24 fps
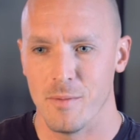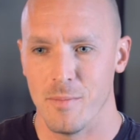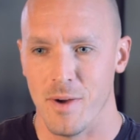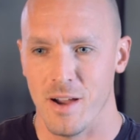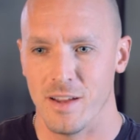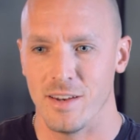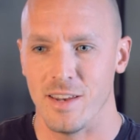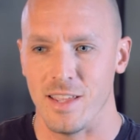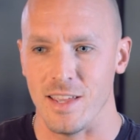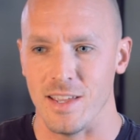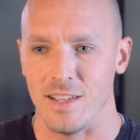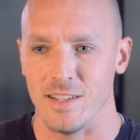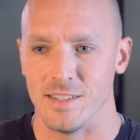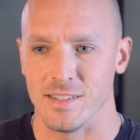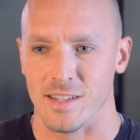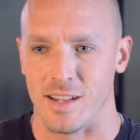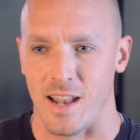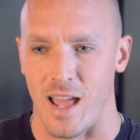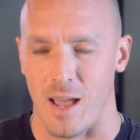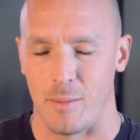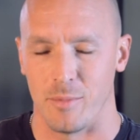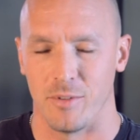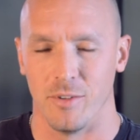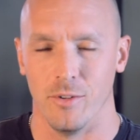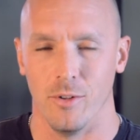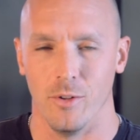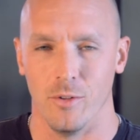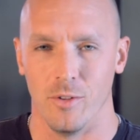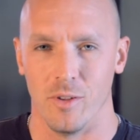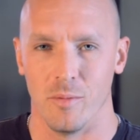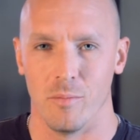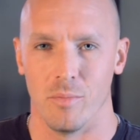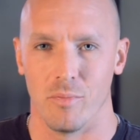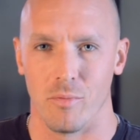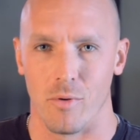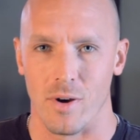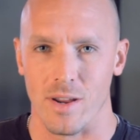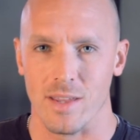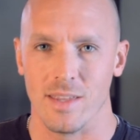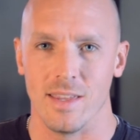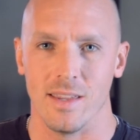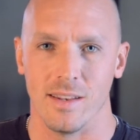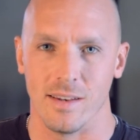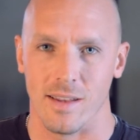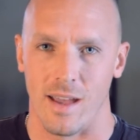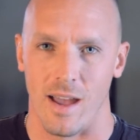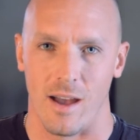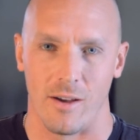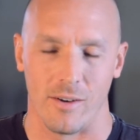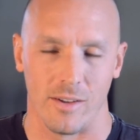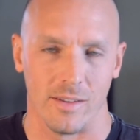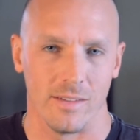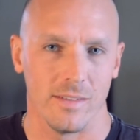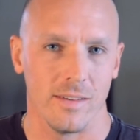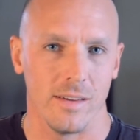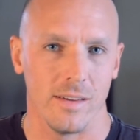to my knees and absolutely breaking down in